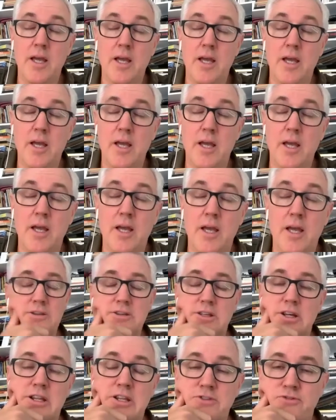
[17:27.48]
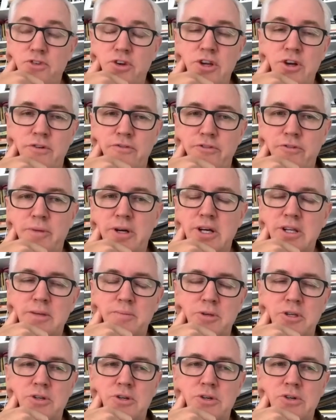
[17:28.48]
yeah, thank you. That is very helpful, Marty,
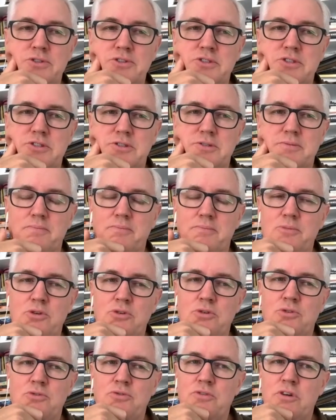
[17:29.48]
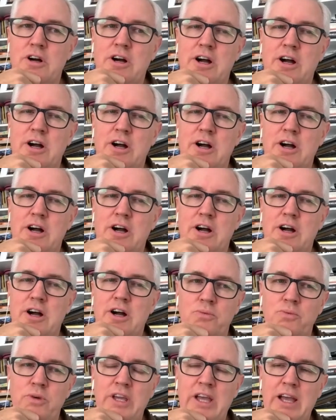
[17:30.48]
because you're right. We
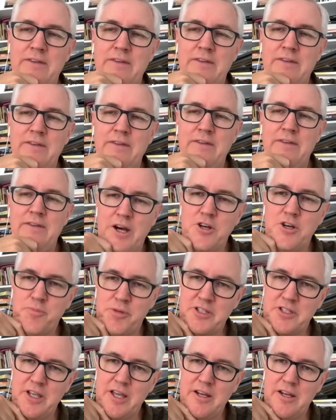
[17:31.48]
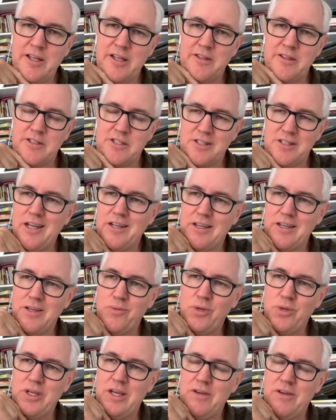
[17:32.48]
we have to do 100% in the study.
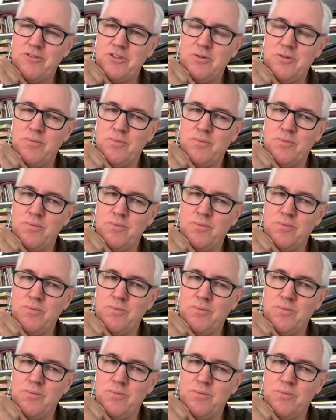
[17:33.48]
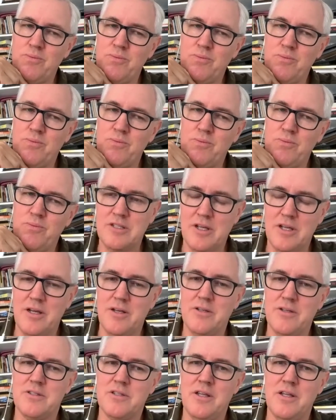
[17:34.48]
We have yes. to we have to go through all the
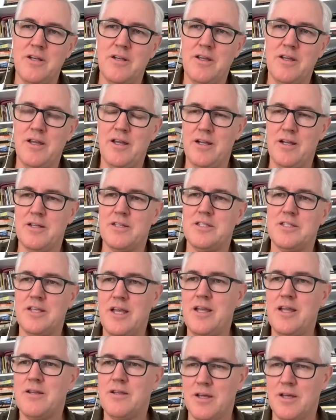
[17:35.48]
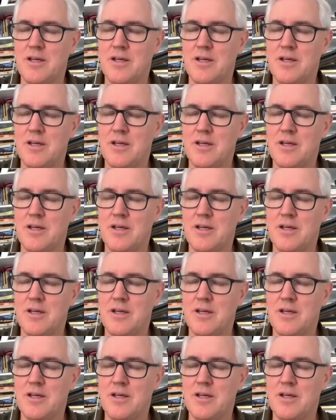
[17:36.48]
details and, and understand